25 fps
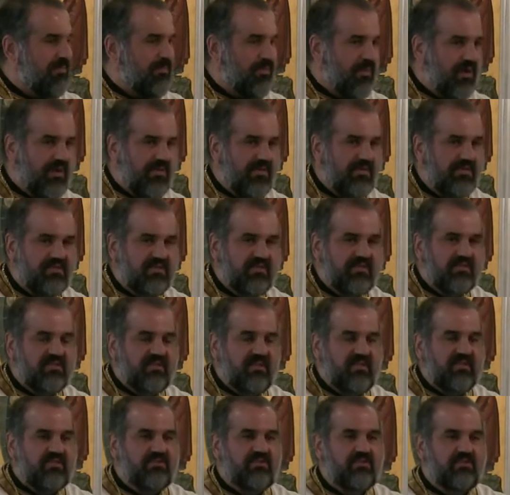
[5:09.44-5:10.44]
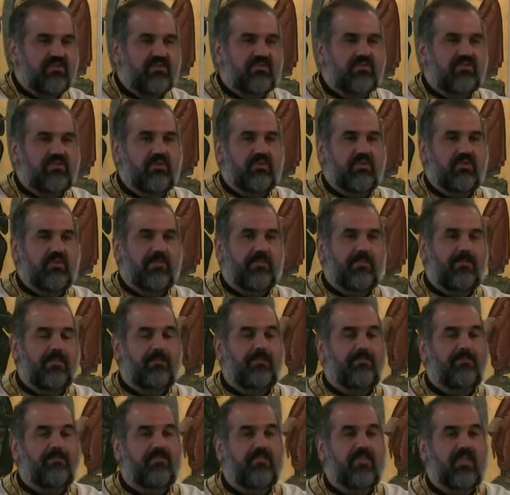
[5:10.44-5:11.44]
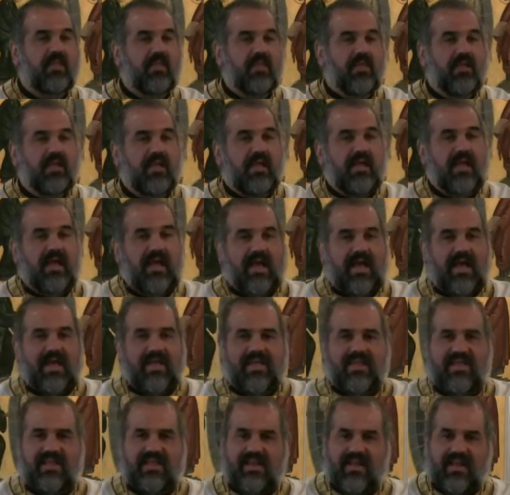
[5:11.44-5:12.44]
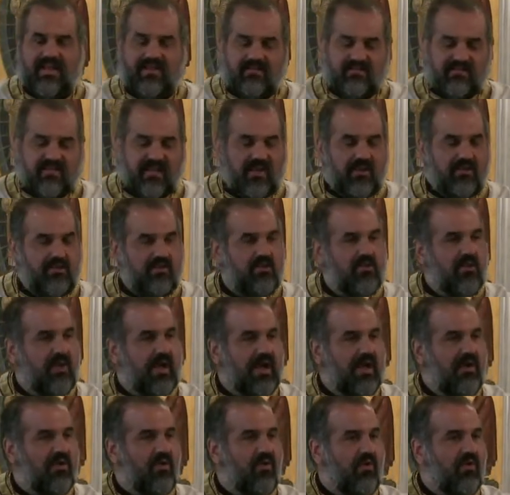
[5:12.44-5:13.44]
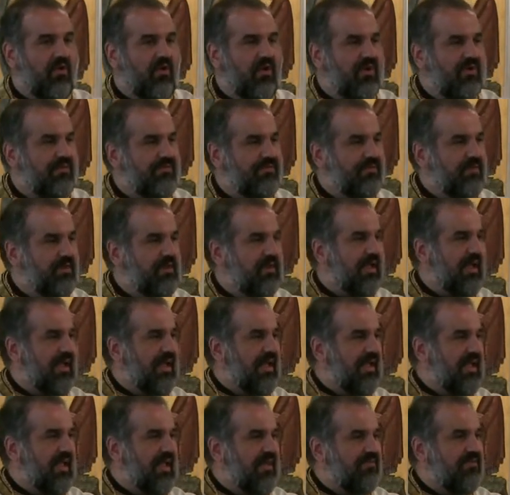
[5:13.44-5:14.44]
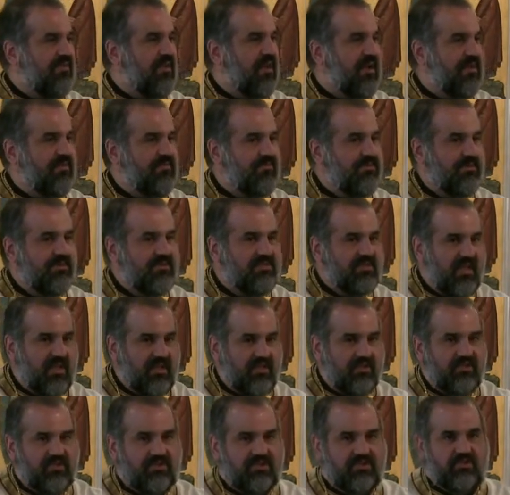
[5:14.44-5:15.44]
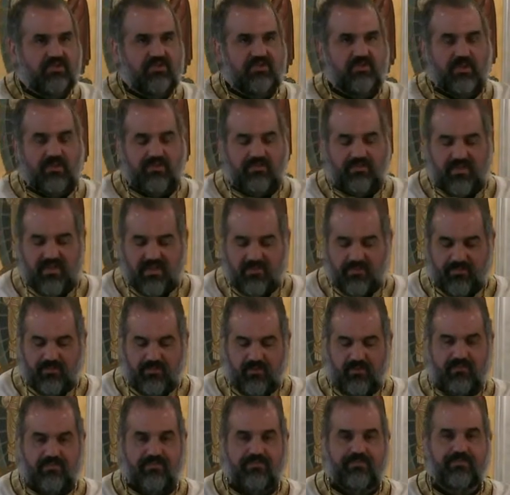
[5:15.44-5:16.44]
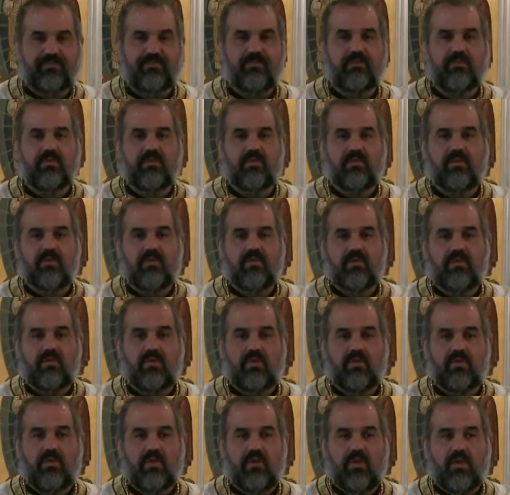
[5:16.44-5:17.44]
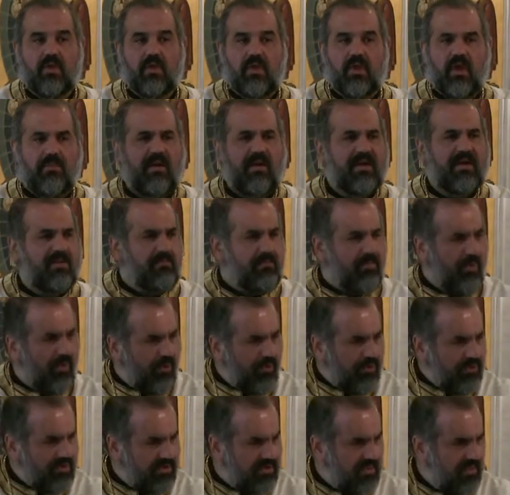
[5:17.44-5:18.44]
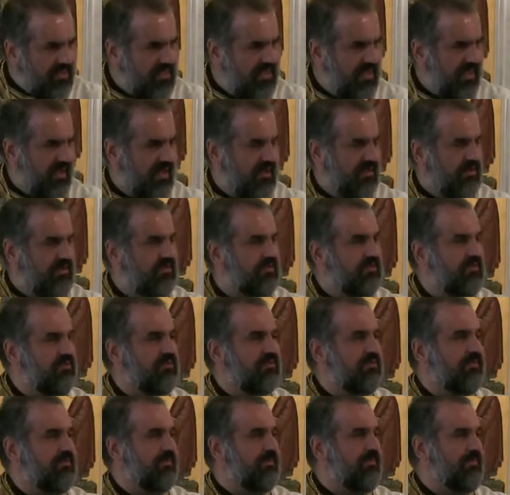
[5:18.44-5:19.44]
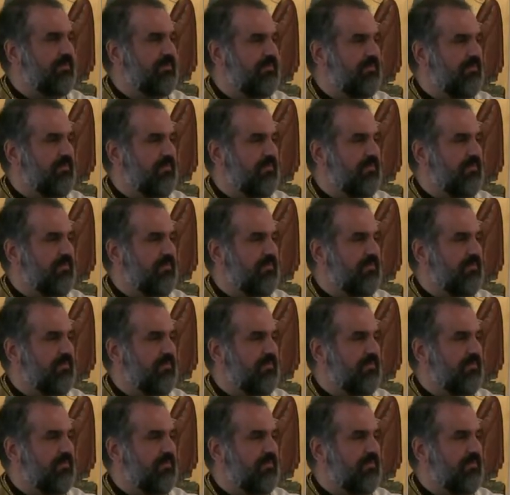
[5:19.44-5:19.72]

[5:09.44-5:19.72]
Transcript: My brothers and sisters, I cannot tell you how often I have conversations with people about important things.